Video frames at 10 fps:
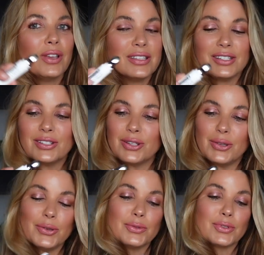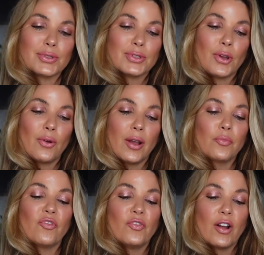easy to use. So
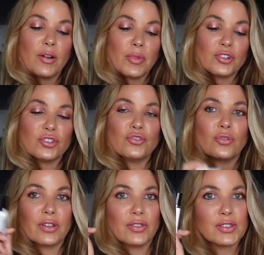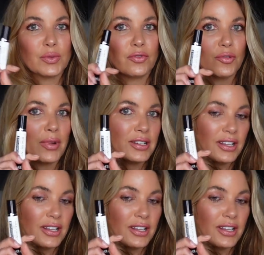I'm very much enjoying this one from By